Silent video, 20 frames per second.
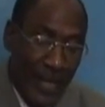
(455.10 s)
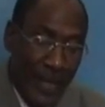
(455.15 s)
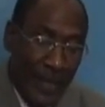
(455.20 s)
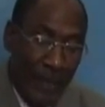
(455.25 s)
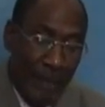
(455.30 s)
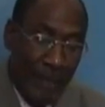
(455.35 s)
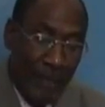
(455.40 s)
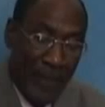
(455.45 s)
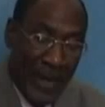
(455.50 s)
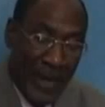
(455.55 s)

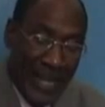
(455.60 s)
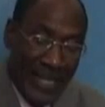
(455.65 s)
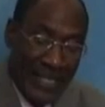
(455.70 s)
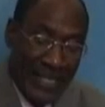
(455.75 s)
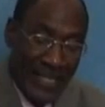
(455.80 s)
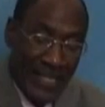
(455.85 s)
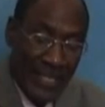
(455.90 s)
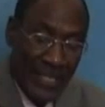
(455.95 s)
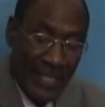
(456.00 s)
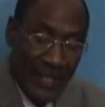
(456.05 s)
a
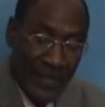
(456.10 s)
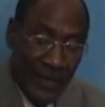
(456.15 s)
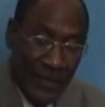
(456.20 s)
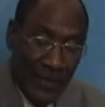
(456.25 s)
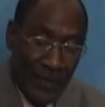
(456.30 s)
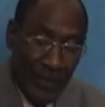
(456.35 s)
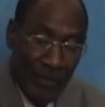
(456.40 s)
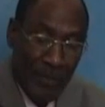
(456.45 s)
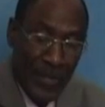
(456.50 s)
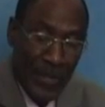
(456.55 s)
party
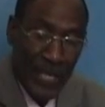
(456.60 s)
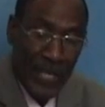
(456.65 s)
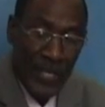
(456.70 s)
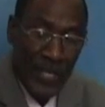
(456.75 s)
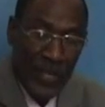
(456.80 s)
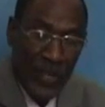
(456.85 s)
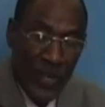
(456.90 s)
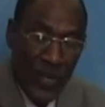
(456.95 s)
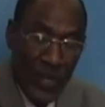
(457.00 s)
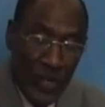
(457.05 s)

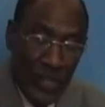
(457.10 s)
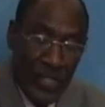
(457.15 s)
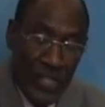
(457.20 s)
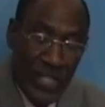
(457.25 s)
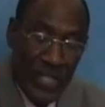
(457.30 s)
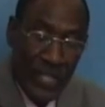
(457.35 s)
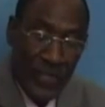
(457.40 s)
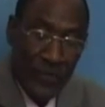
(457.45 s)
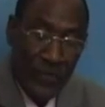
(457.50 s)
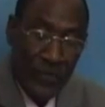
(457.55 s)
may
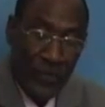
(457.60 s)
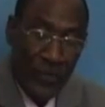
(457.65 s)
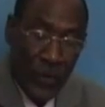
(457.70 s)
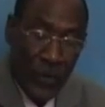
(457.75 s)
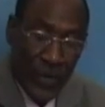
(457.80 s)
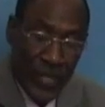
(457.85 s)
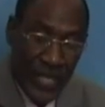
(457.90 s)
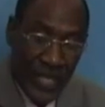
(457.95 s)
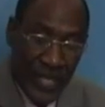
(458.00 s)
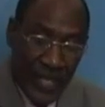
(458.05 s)
not
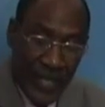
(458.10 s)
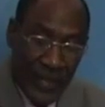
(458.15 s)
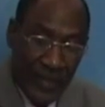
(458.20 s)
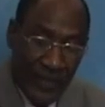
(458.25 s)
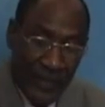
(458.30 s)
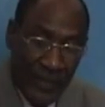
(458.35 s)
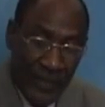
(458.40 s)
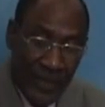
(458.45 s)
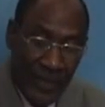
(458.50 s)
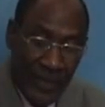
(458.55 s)
invoke
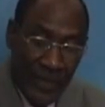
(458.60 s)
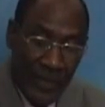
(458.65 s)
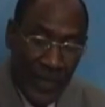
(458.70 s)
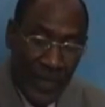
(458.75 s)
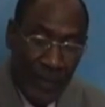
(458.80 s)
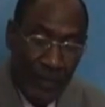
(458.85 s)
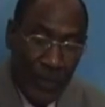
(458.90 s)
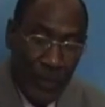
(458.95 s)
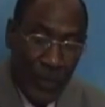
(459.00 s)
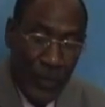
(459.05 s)

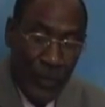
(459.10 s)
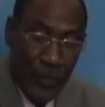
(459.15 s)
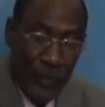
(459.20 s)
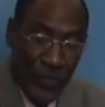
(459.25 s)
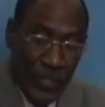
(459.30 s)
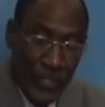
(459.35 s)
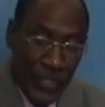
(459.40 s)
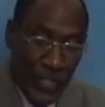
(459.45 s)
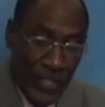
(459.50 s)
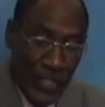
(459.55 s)
the
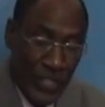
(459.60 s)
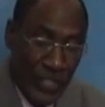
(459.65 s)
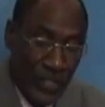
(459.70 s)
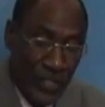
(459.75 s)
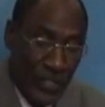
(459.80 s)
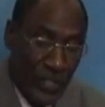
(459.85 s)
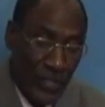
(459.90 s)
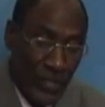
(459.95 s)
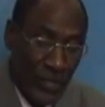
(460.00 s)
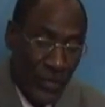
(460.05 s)

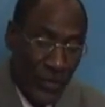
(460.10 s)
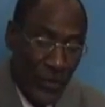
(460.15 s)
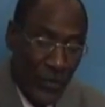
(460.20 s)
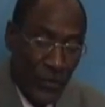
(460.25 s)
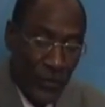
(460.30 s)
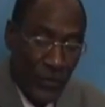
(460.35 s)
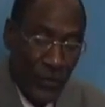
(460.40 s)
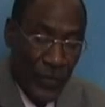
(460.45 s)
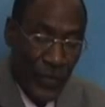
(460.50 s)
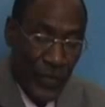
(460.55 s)
provisions
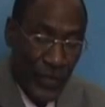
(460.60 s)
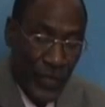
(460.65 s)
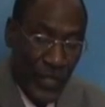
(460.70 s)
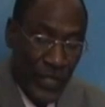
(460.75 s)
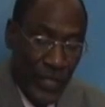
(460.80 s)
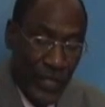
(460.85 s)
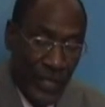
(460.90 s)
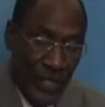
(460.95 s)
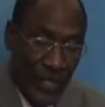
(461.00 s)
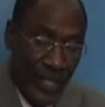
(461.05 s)
of
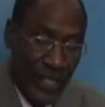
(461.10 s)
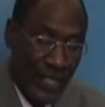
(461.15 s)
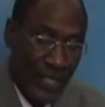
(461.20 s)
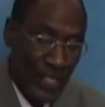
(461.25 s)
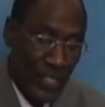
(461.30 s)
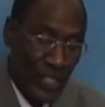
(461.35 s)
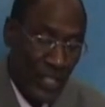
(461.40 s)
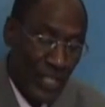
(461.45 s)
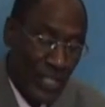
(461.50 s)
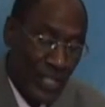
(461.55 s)

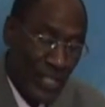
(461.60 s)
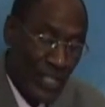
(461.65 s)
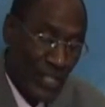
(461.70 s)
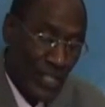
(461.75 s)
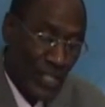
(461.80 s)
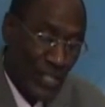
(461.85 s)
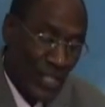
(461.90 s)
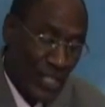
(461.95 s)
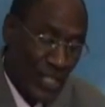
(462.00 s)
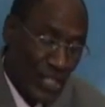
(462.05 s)

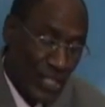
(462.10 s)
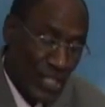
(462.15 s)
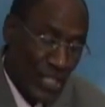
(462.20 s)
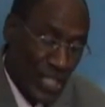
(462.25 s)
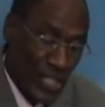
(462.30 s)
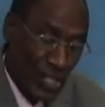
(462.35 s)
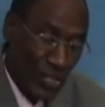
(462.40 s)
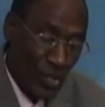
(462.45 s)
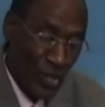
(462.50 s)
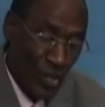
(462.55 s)

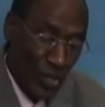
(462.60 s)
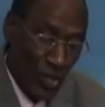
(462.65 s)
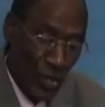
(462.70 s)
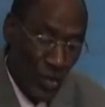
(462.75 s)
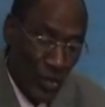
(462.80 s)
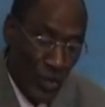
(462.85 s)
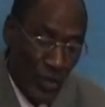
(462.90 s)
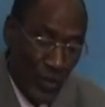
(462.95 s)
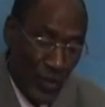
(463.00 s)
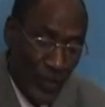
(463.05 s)
internal
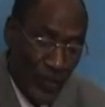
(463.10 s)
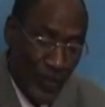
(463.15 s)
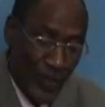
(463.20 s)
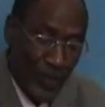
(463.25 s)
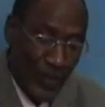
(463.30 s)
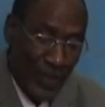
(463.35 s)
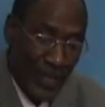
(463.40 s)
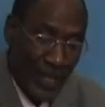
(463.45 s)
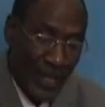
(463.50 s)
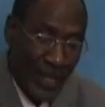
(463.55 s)
law
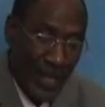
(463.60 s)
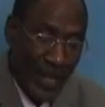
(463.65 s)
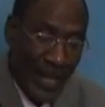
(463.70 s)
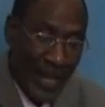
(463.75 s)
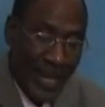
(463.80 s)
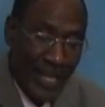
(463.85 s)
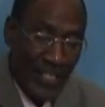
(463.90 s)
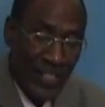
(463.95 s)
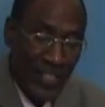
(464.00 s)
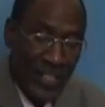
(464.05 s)

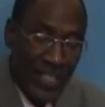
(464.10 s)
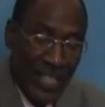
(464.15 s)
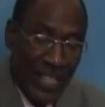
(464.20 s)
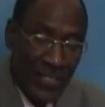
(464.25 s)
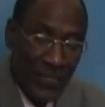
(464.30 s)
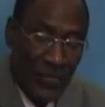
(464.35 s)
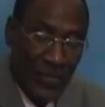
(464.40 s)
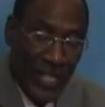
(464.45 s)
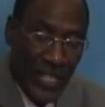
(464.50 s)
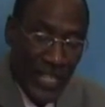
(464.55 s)
as
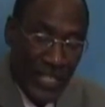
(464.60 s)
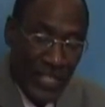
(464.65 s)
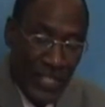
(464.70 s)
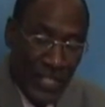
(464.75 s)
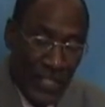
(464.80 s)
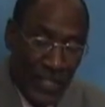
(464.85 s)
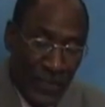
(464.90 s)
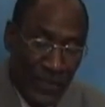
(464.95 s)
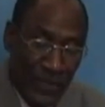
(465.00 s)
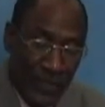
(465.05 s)

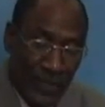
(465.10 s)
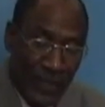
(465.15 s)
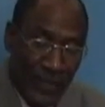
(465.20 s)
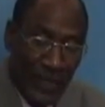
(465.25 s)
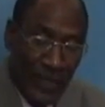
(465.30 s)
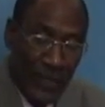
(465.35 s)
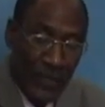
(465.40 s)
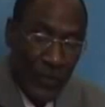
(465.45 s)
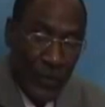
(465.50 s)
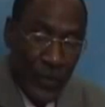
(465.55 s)
justification
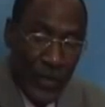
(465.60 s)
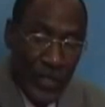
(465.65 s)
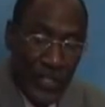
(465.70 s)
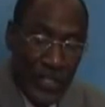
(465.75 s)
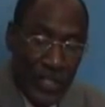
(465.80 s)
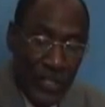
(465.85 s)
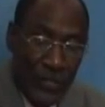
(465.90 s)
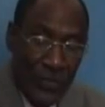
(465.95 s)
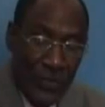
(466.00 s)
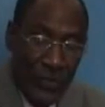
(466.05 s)
for
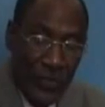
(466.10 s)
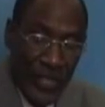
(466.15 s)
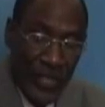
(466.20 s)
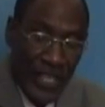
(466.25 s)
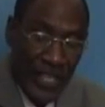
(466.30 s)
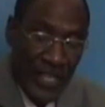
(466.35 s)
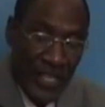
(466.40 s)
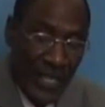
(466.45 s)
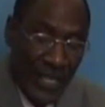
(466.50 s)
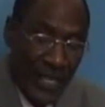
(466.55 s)
its
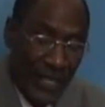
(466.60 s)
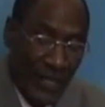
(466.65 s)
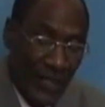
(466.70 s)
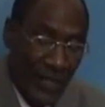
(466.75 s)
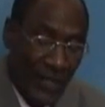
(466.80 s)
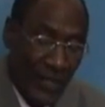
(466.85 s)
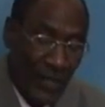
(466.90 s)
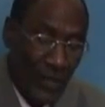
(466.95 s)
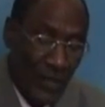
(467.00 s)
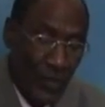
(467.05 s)
failure
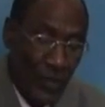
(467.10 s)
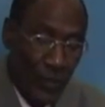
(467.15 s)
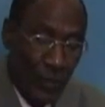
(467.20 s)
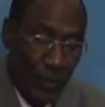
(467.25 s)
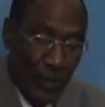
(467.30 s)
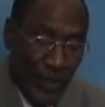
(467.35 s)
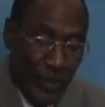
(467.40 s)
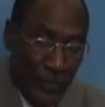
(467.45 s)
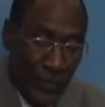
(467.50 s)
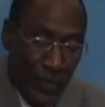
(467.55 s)
to
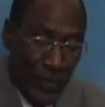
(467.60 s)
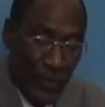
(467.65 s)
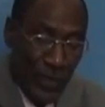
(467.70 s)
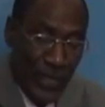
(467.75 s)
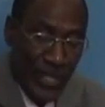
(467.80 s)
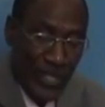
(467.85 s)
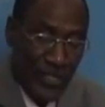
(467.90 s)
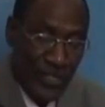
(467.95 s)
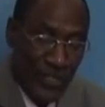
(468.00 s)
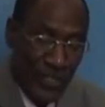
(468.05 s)

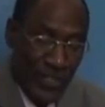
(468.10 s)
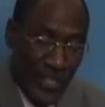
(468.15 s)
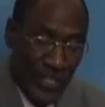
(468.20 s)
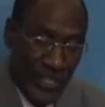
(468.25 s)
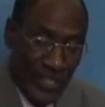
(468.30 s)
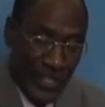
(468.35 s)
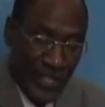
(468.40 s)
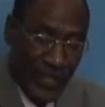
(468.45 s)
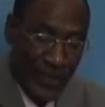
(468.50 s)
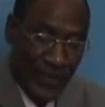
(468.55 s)
perform a
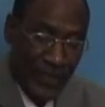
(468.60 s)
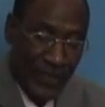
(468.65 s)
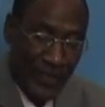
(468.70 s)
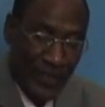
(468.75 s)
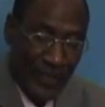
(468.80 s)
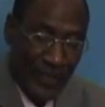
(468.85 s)
treaty.